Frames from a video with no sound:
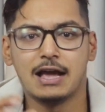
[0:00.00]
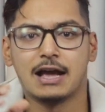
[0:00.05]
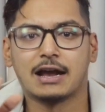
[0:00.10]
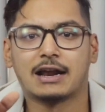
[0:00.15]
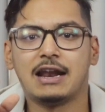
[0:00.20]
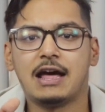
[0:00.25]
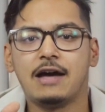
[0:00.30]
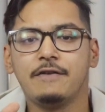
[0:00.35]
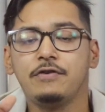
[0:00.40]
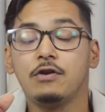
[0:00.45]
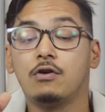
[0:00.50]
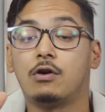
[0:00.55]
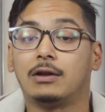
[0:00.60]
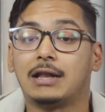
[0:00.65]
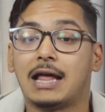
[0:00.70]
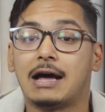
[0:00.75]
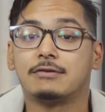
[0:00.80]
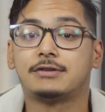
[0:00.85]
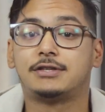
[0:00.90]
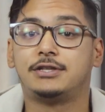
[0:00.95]
Klaviyo
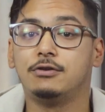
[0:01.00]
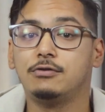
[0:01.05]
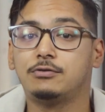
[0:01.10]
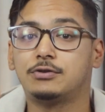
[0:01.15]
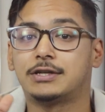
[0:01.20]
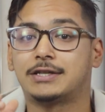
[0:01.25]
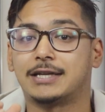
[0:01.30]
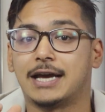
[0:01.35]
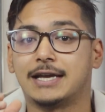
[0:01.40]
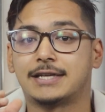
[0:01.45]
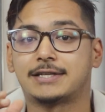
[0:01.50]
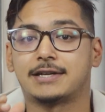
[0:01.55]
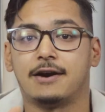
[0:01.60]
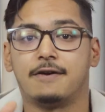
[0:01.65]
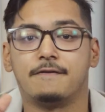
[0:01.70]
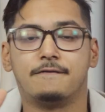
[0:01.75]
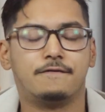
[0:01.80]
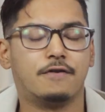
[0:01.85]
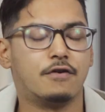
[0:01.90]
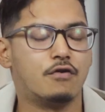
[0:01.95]
allows you to test
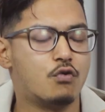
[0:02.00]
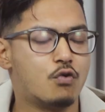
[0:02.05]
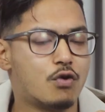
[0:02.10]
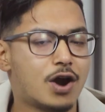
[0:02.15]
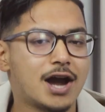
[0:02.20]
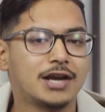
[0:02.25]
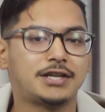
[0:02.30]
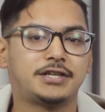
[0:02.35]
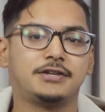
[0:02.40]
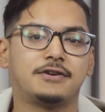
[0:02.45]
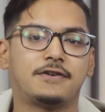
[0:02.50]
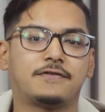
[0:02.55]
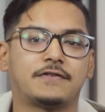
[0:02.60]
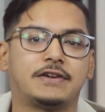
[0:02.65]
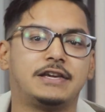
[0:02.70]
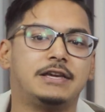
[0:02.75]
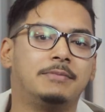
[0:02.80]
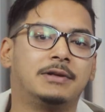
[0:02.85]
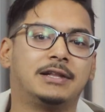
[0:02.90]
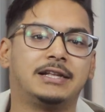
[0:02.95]
a variety of
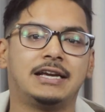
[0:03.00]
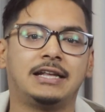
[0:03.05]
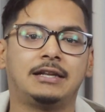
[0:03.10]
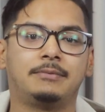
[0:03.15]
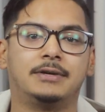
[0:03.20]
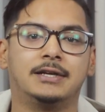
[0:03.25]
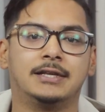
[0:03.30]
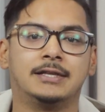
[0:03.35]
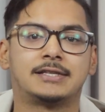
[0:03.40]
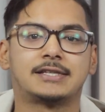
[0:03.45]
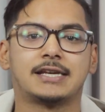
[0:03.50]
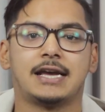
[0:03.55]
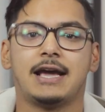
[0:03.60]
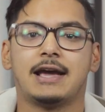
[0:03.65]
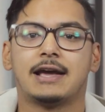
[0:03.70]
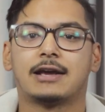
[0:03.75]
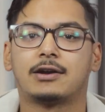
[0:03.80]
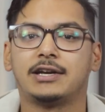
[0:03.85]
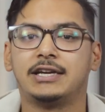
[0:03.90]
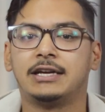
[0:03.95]
email elements,
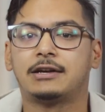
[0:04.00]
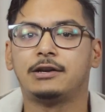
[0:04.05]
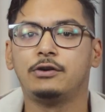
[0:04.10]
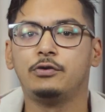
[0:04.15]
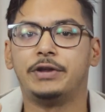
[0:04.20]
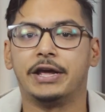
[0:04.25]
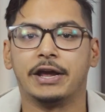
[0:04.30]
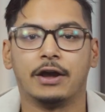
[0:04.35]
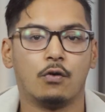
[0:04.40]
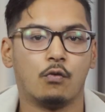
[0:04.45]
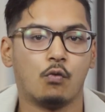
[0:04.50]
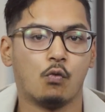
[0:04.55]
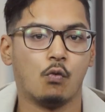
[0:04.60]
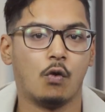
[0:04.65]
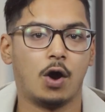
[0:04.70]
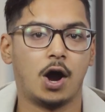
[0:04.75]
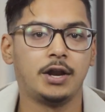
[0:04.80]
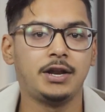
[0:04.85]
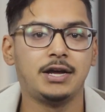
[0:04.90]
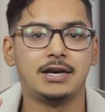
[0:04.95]
including
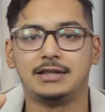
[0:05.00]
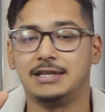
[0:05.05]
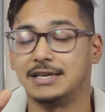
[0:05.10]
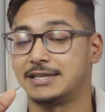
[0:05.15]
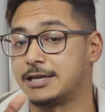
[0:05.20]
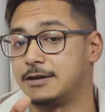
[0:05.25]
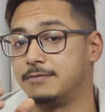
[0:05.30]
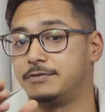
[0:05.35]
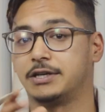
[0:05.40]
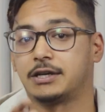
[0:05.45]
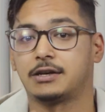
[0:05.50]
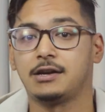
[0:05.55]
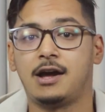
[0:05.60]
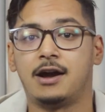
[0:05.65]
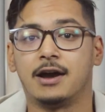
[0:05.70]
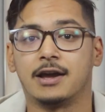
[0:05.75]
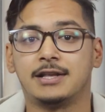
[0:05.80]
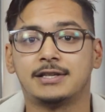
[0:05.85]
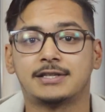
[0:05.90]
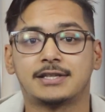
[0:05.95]
1. The subject
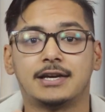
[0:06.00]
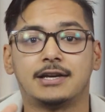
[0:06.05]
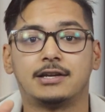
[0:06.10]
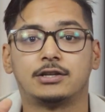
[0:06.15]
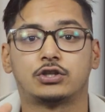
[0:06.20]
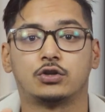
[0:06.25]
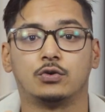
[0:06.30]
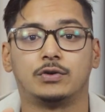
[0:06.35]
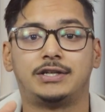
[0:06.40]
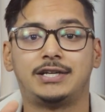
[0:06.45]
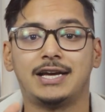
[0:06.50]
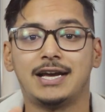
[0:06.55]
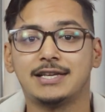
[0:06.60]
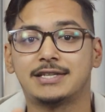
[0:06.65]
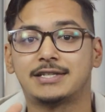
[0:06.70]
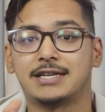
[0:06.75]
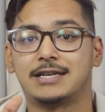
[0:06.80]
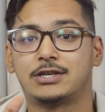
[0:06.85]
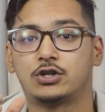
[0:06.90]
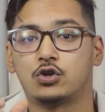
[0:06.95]
lines, so
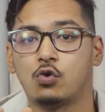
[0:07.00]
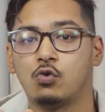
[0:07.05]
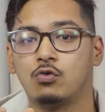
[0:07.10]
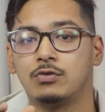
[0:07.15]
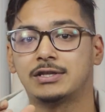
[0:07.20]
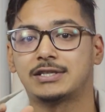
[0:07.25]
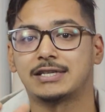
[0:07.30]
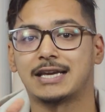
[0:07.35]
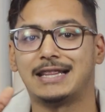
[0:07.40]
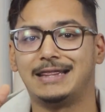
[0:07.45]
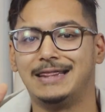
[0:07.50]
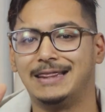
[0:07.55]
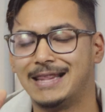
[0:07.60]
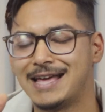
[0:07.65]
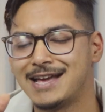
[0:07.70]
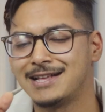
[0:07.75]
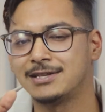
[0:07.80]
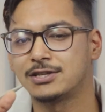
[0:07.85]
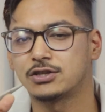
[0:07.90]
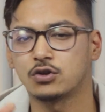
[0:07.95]
test tones,
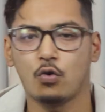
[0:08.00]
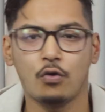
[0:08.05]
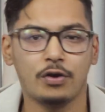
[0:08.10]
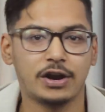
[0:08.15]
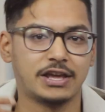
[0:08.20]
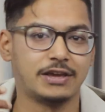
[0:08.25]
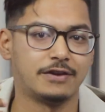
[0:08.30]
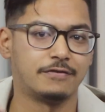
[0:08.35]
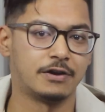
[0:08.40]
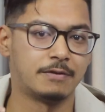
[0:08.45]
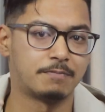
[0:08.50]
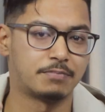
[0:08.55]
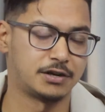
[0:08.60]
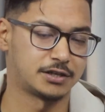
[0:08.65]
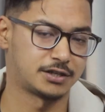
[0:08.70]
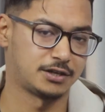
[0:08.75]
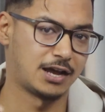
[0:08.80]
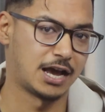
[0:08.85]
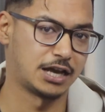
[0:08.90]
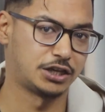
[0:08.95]
lengths, or even
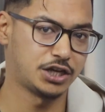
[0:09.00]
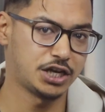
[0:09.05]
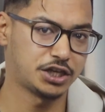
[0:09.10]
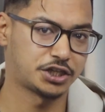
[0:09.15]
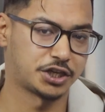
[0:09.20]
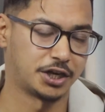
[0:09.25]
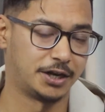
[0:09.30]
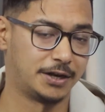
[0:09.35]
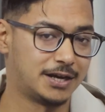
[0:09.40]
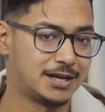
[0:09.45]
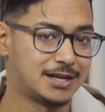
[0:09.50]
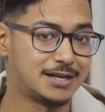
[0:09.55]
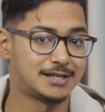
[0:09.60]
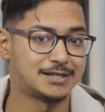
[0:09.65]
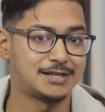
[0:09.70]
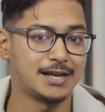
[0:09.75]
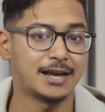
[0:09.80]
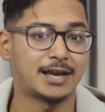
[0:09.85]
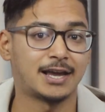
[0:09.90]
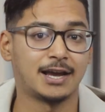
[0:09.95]
personalization.
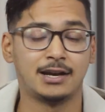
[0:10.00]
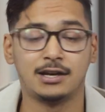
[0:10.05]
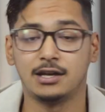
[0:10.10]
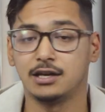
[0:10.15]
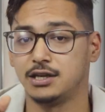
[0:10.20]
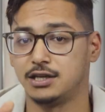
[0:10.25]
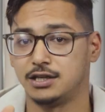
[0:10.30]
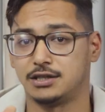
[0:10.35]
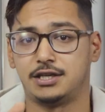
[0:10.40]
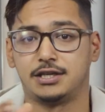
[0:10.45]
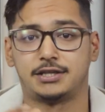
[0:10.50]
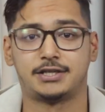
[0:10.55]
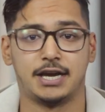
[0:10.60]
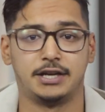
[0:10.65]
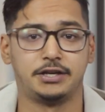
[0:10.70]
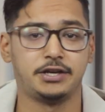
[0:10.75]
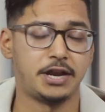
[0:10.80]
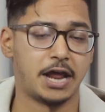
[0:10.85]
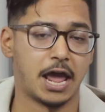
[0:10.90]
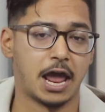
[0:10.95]
Second is the
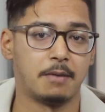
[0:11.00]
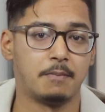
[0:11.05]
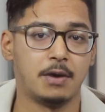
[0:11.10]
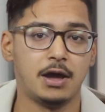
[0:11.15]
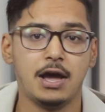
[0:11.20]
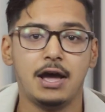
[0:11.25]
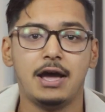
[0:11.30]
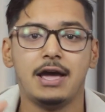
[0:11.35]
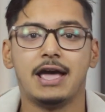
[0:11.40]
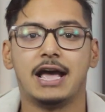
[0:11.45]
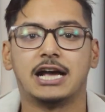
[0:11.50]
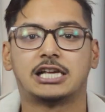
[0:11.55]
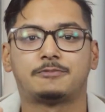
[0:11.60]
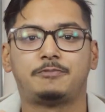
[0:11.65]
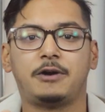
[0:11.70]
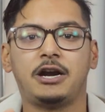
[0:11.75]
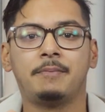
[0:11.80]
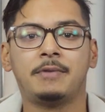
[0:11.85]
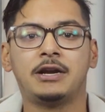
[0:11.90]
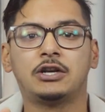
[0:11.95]
sender name.
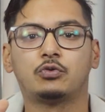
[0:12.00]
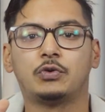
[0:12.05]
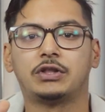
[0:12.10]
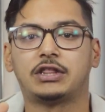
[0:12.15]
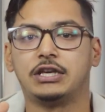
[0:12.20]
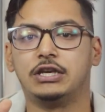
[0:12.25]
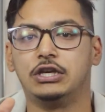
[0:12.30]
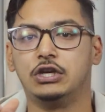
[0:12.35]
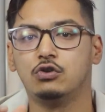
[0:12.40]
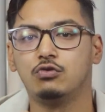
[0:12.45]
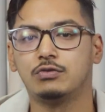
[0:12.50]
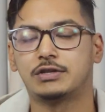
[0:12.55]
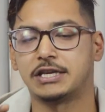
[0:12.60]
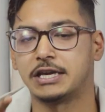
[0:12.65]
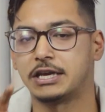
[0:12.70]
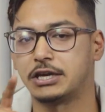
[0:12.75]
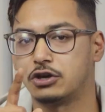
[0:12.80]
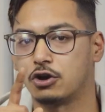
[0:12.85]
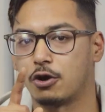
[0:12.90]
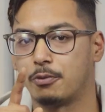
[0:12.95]
Experiment with
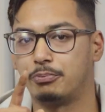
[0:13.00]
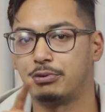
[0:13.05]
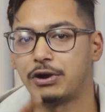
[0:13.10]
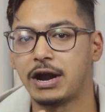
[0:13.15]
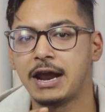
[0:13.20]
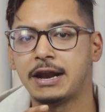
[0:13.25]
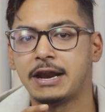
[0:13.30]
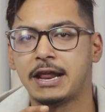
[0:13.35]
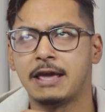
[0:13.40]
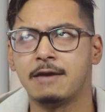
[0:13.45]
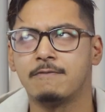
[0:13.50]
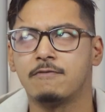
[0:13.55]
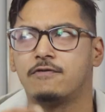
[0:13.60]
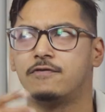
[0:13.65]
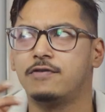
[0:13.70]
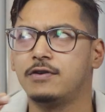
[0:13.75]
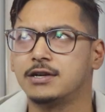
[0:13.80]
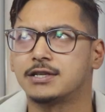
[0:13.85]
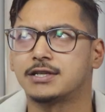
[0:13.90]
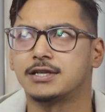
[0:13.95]
using your brand name
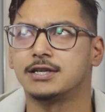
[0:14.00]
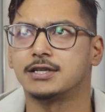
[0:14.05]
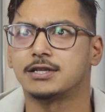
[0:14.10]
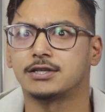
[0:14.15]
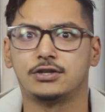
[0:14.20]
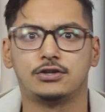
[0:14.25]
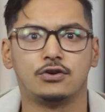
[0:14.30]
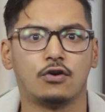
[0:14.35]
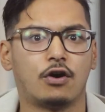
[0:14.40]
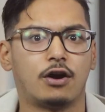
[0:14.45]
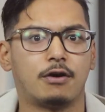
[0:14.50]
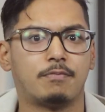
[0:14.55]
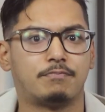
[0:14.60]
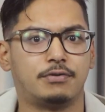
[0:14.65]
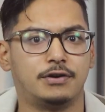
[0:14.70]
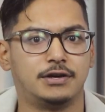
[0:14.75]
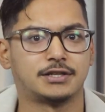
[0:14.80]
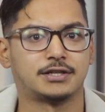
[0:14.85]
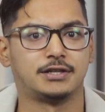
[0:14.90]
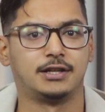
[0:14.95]
versus your
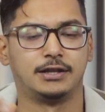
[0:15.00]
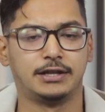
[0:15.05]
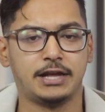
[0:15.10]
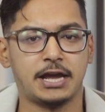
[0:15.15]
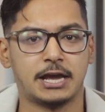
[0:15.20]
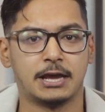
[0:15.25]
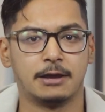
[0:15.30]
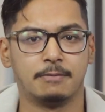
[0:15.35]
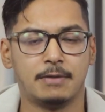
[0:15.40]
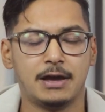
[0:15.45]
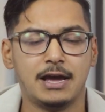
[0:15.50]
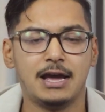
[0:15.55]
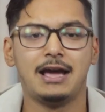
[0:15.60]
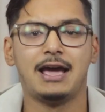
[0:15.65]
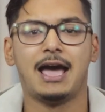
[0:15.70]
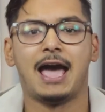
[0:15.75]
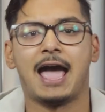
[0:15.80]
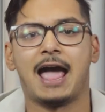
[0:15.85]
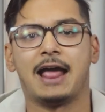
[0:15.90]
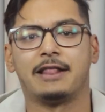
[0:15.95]
personal name.
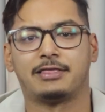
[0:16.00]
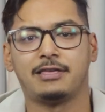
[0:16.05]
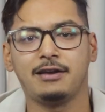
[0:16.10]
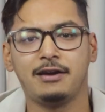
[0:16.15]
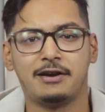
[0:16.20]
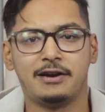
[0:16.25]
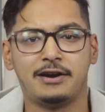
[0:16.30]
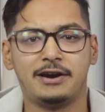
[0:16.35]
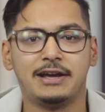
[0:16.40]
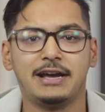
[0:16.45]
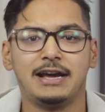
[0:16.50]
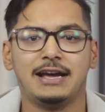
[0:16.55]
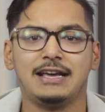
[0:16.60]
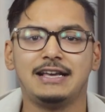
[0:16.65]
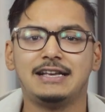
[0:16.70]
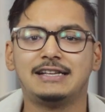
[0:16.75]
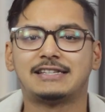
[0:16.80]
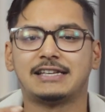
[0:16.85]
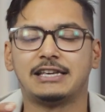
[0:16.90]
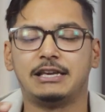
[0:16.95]
And third
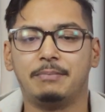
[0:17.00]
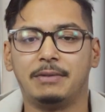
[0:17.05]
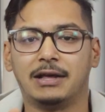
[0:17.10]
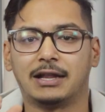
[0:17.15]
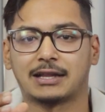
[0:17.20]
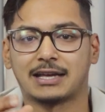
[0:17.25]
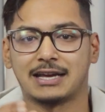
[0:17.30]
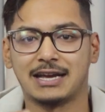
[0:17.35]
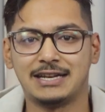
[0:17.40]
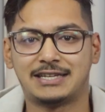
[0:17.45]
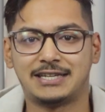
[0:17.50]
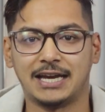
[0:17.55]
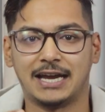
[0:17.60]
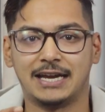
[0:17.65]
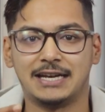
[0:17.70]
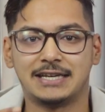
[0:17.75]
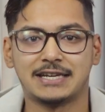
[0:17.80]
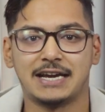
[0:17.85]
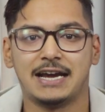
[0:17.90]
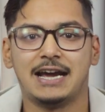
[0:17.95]
is email
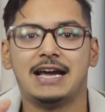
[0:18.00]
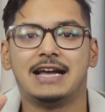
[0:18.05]
content.